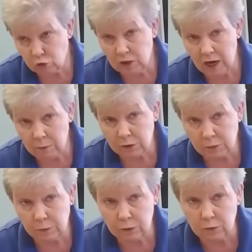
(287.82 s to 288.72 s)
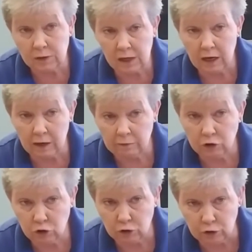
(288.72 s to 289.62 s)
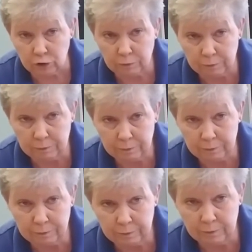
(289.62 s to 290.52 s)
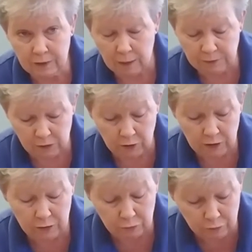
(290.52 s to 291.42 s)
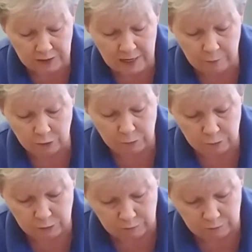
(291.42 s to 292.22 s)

tablespoons of sugar. I'm sorry, 3 tablespoons of